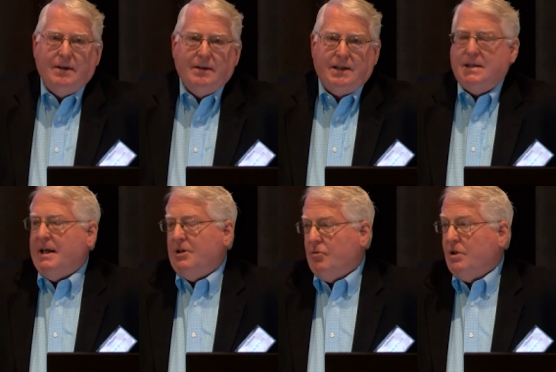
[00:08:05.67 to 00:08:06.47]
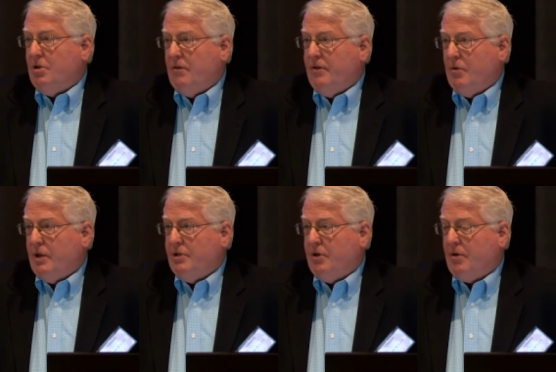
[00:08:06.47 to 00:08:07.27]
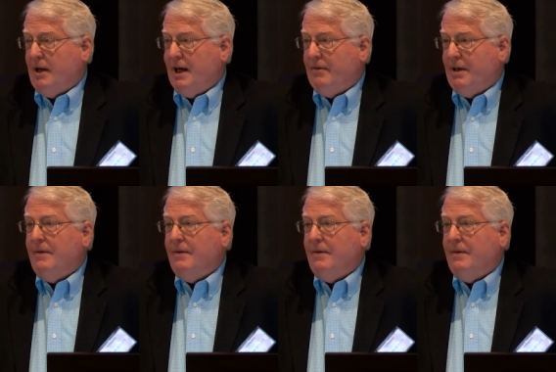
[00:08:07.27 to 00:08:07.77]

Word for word: that stays with you for the rest of your life,